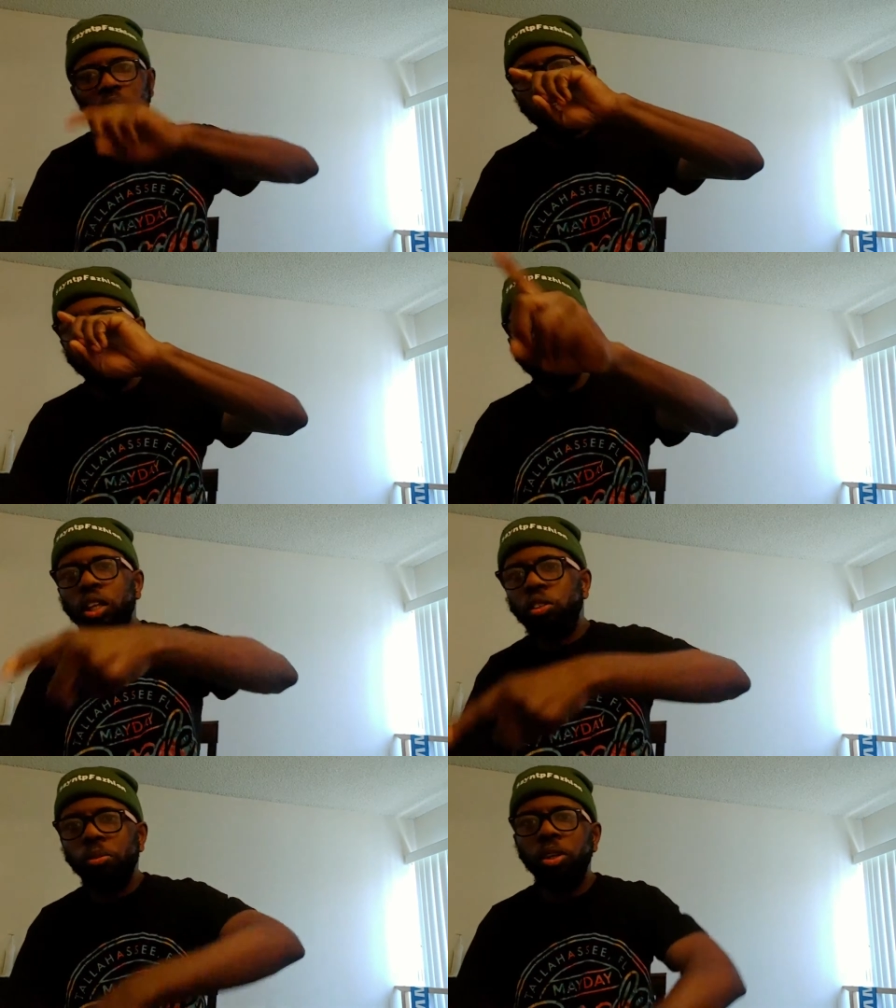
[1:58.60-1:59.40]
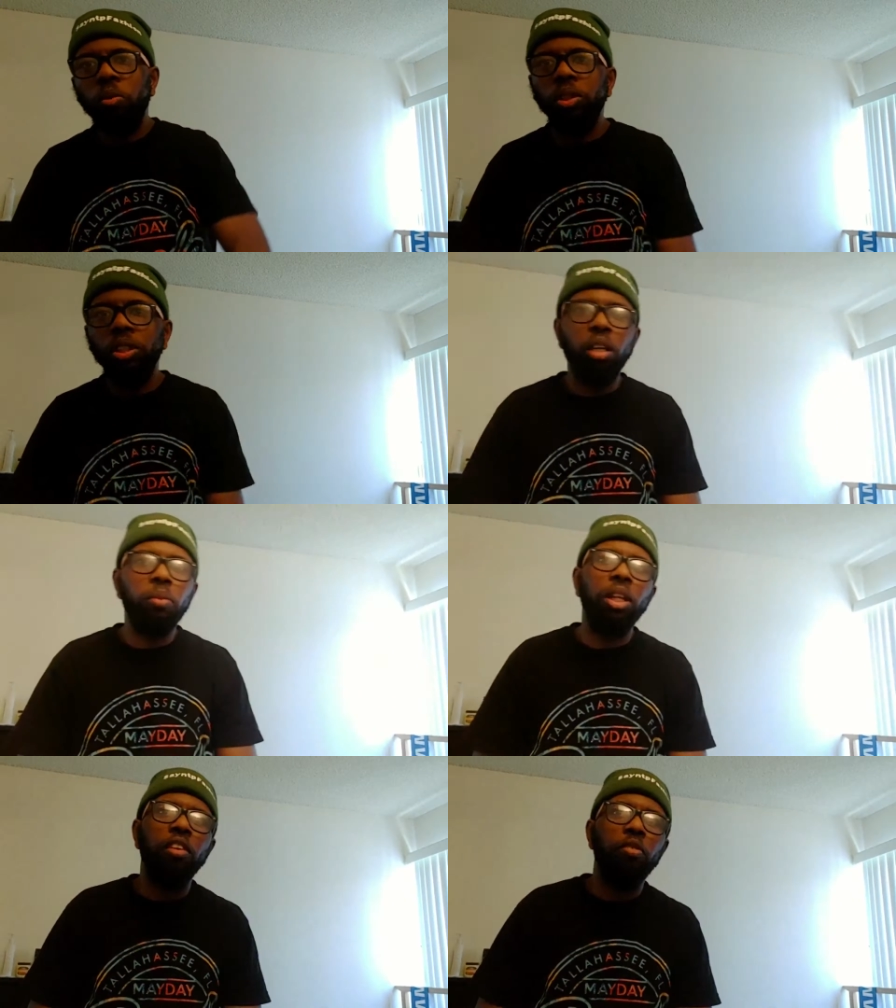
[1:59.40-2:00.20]
Shout out to my girl once again,
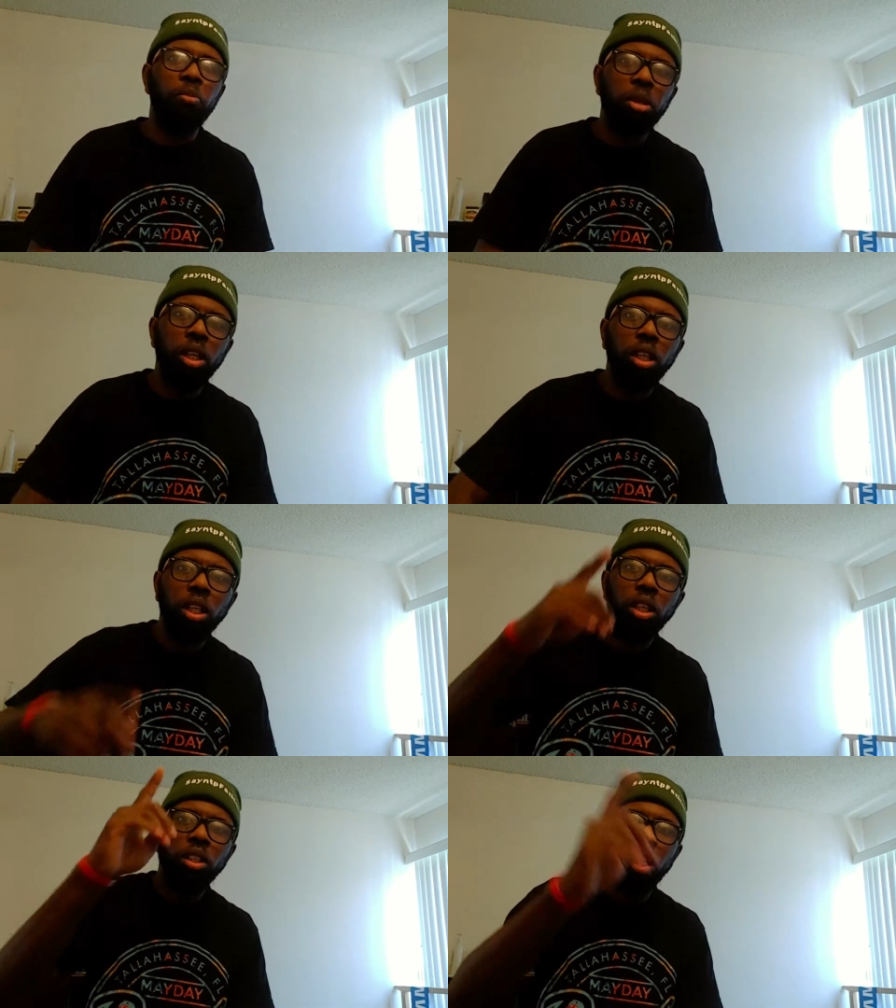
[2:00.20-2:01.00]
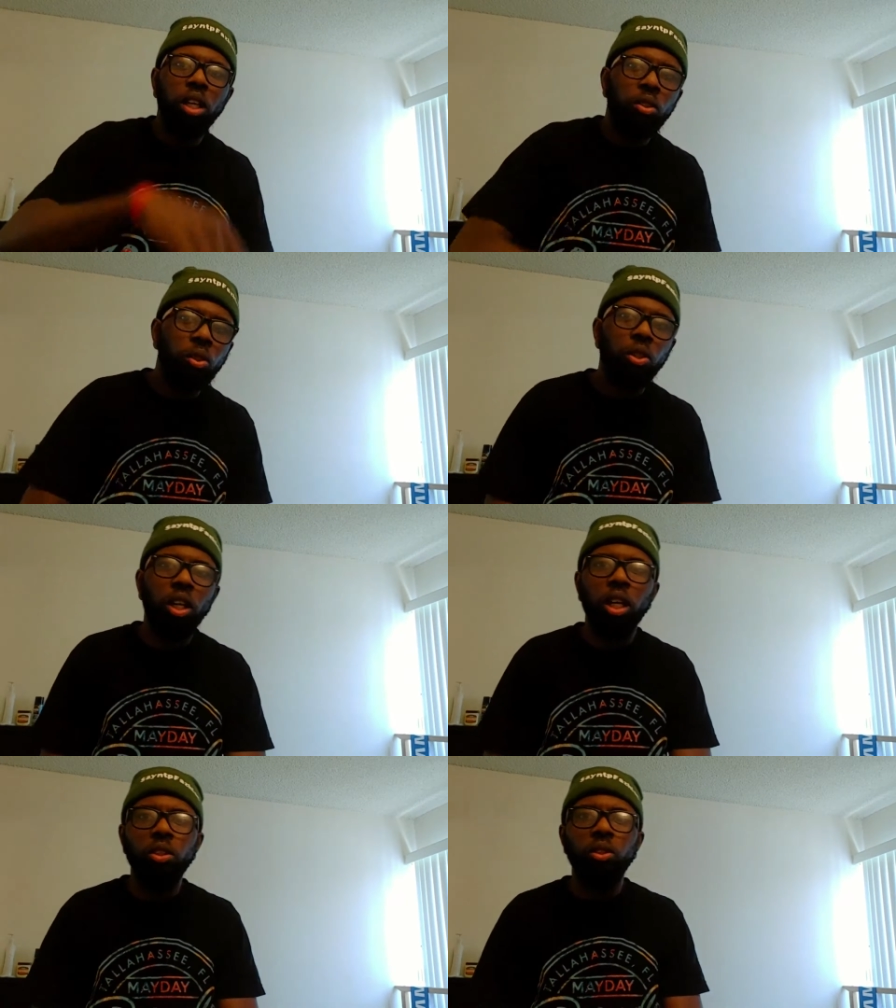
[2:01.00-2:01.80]
Real M V P. Shout out to you, shout
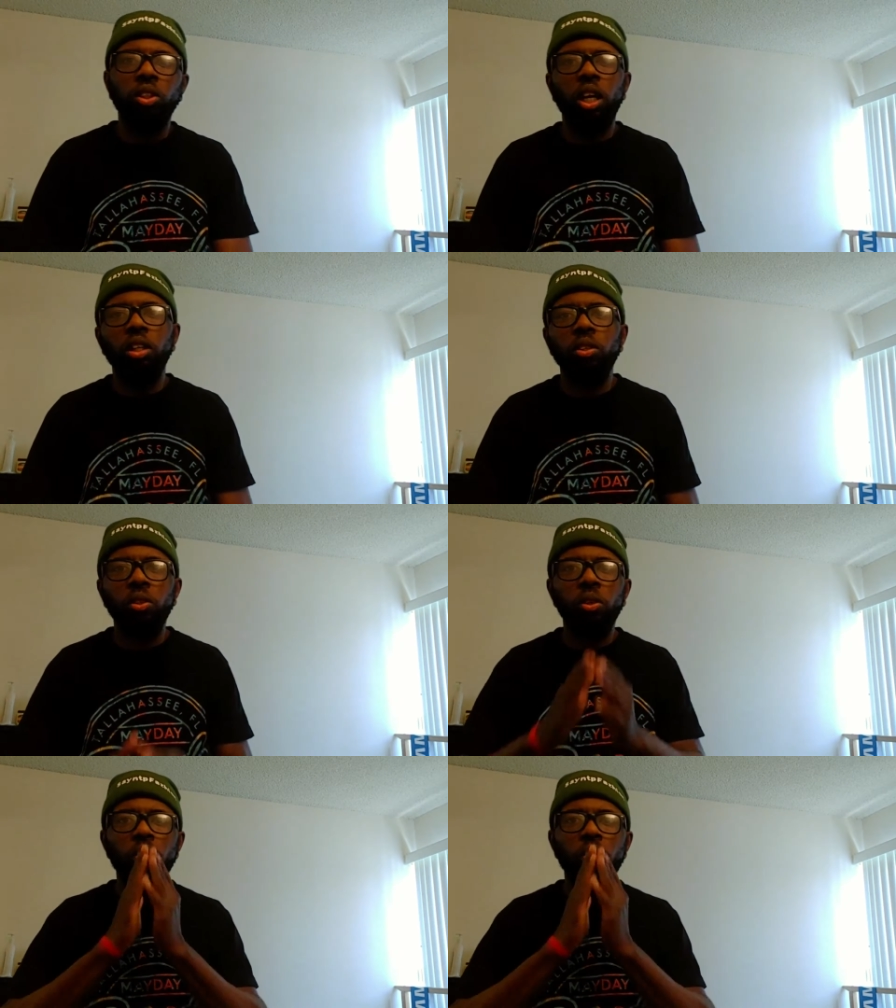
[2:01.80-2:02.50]
out to you, shout out to you,